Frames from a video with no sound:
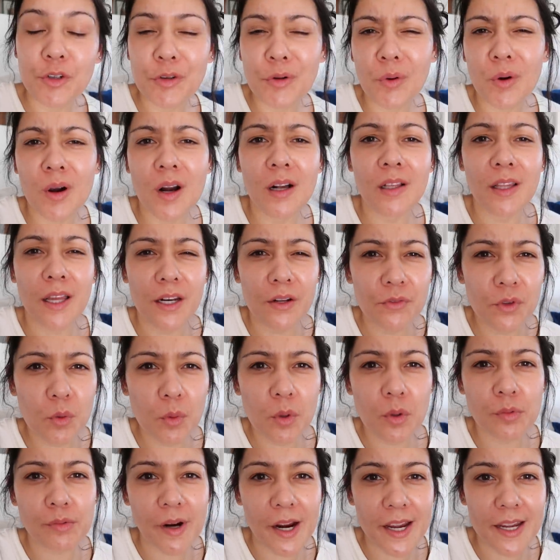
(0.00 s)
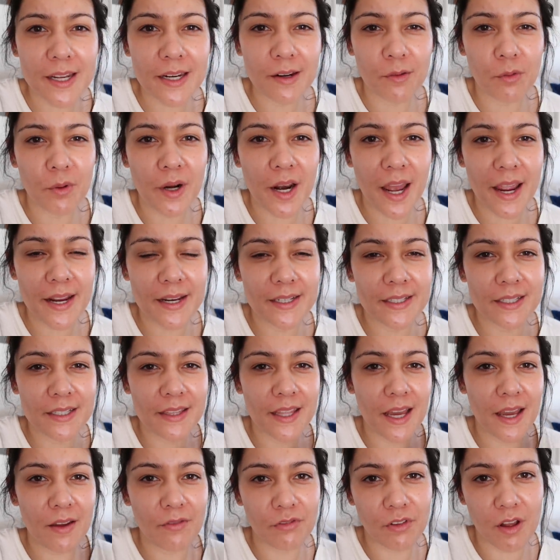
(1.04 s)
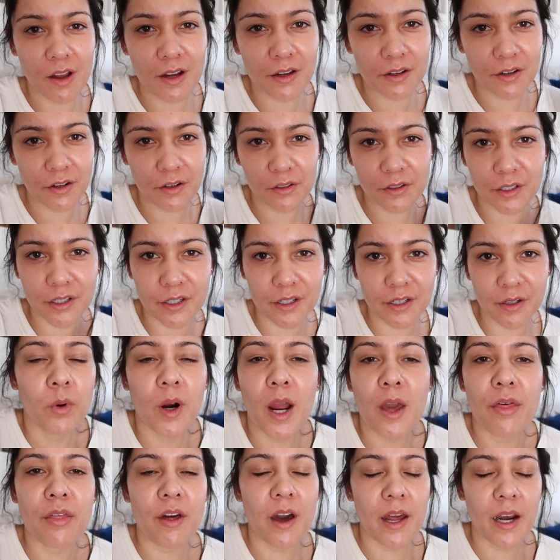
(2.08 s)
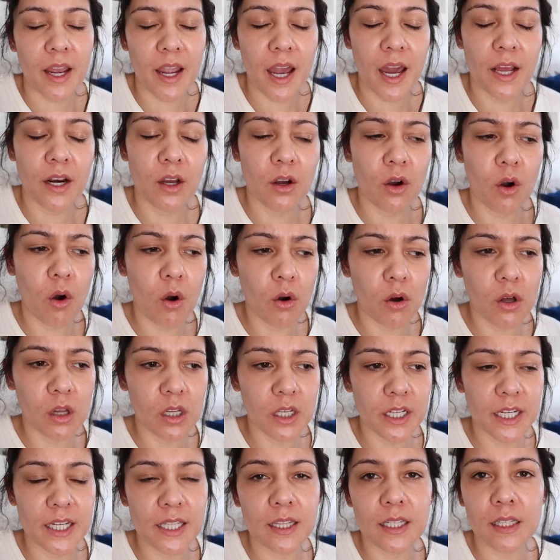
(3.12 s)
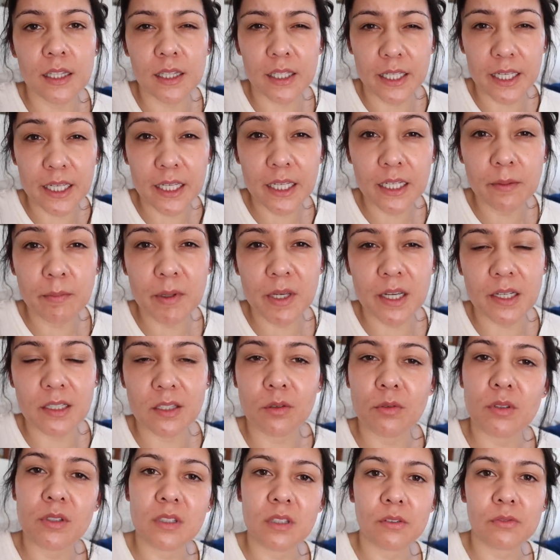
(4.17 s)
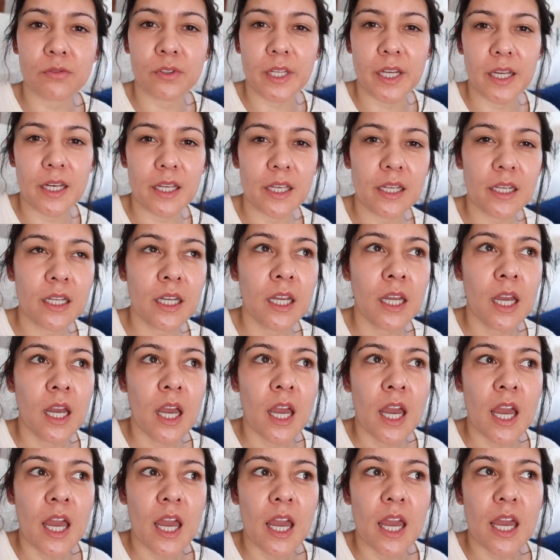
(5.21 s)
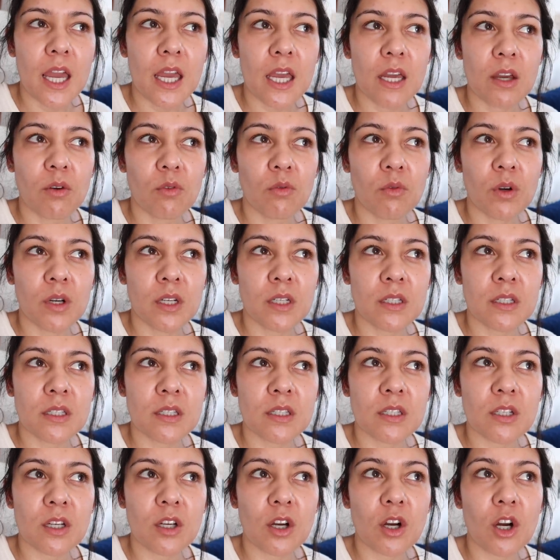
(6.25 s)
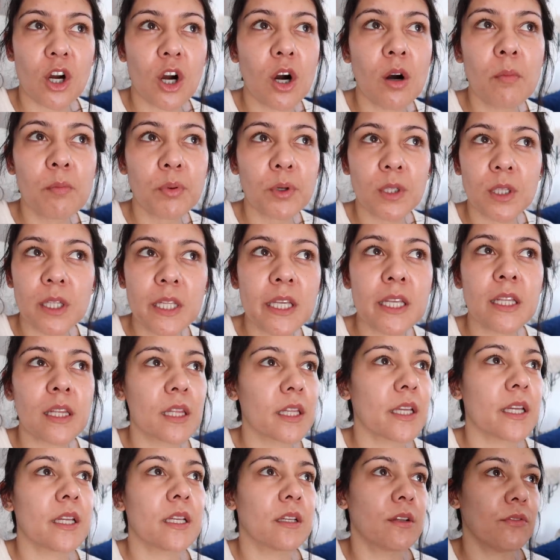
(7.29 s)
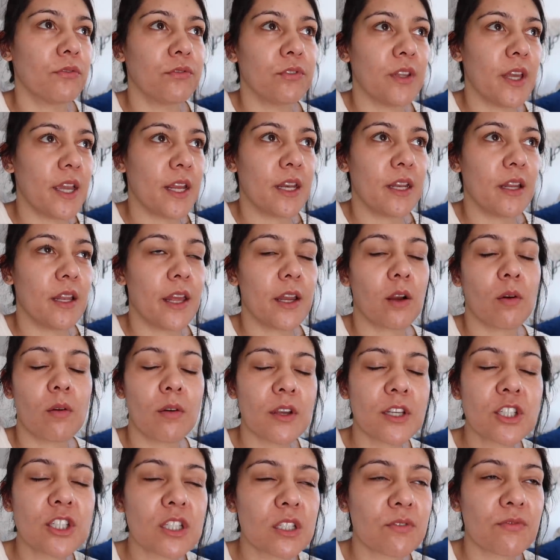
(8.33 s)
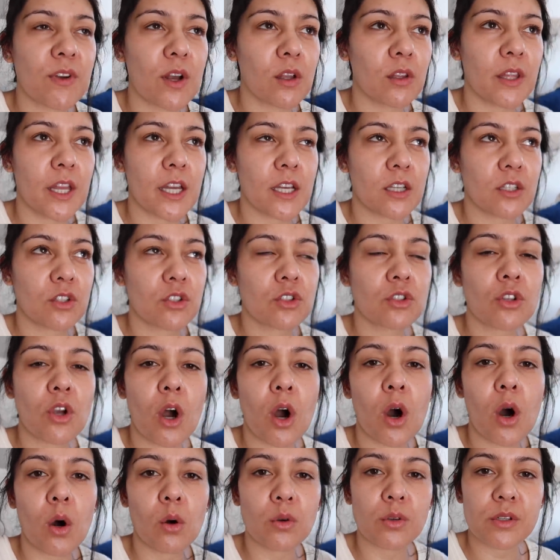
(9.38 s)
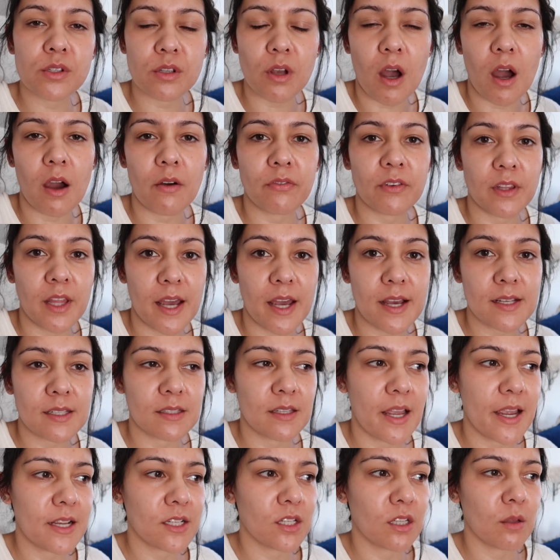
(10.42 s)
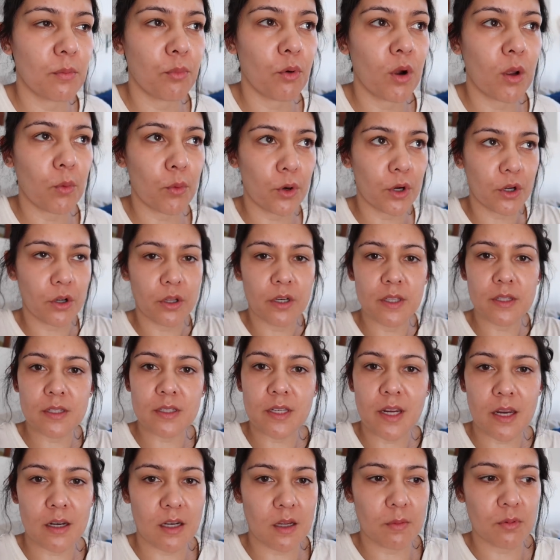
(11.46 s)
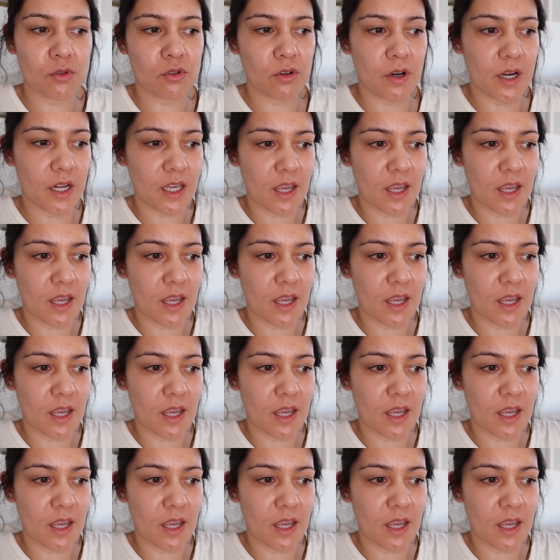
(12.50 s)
Two, a lot of you were right when I did that vlog earlier where I thought I had a hole in the lid because it was deflating. It was completely deflated. Like it just felt like so soft last night to the point where it couldn't stand up straight.